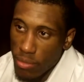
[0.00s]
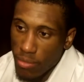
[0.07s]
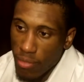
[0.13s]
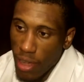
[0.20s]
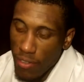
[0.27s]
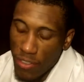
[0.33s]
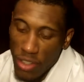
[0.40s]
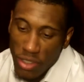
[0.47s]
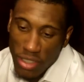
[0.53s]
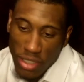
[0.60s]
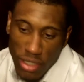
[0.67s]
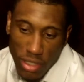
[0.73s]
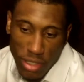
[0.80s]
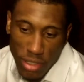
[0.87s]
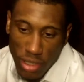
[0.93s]
My
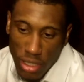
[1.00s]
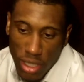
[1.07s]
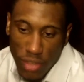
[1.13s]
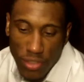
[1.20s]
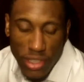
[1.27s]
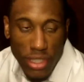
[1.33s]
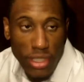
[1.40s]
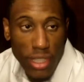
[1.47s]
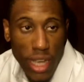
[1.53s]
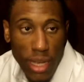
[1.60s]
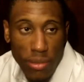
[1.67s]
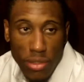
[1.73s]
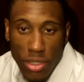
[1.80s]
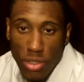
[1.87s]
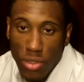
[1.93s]
focus, you know, since
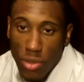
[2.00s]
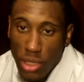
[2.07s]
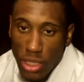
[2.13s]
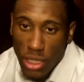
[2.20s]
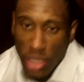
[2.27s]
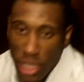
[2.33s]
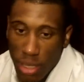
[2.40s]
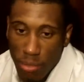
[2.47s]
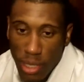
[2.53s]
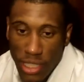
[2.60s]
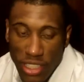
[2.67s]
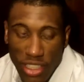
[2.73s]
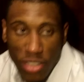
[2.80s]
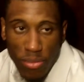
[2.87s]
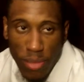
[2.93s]
game two was just getting
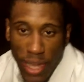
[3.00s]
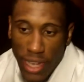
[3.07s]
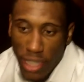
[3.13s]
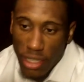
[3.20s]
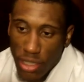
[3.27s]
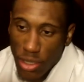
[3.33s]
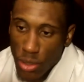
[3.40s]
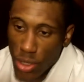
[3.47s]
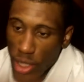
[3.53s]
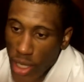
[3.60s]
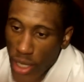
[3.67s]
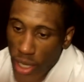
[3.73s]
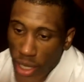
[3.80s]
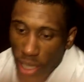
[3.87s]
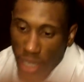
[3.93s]
myself back
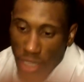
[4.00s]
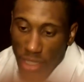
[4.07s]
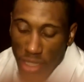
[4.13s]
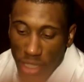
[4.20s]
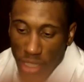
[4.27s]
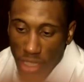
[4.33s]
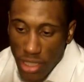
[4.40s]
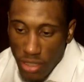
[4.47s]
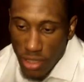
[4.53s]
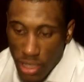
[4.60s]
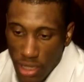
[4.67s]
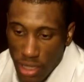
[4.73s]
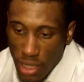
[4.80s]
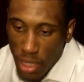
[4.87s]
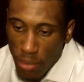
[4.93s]
into the
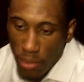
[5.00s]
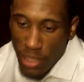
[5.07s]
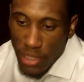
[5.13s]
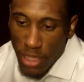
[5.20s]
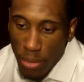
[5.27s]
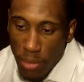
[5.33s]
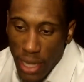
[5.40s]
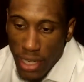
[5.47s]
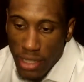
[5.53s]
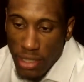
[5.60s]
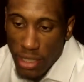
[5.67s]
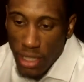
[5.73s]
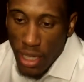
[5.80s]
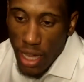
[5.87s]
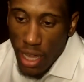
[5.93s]
series and getting myself back
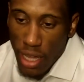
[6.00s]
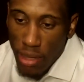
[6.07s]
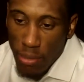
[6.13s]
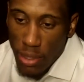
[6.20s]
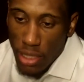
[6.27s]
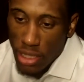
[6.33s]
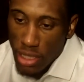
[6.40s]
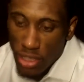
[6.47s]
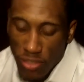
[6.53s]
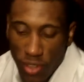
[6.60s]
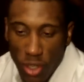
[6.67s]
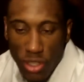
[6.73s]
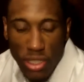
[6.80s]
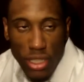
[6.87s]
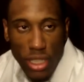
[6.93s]
into the game and just
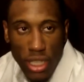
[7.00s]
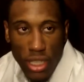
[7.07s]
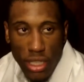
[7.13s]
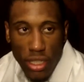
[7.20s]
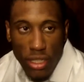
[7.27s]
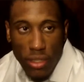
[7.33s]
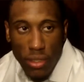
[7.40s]
focusing in.